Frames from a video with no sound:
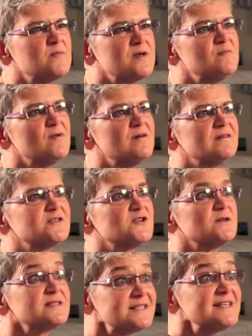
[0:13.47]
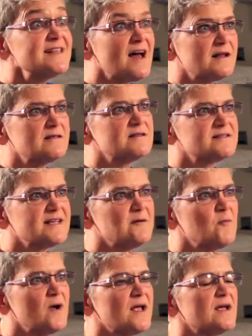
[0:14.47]
people to see that in the
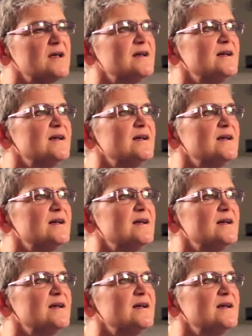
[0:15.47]
same way.